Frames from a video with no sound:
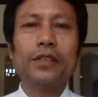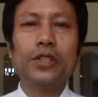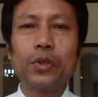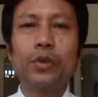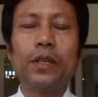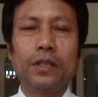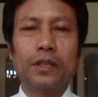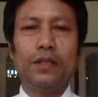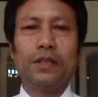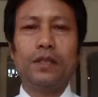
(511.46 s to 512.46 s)

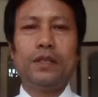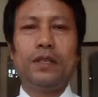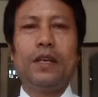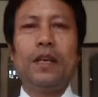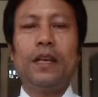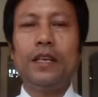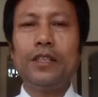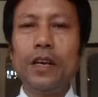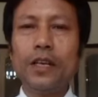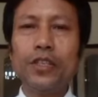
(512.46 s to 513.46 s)
students.
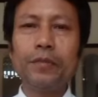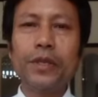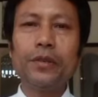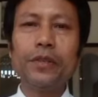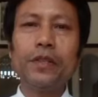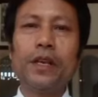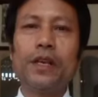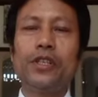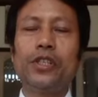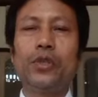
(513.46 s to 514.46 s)
Interaction between
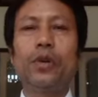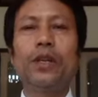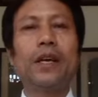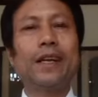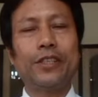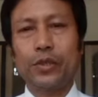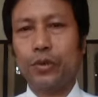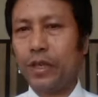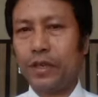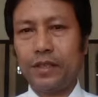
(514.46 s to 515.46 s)
student and
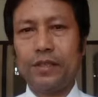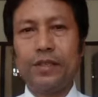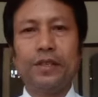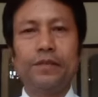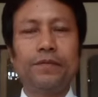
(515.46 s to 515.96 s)
student.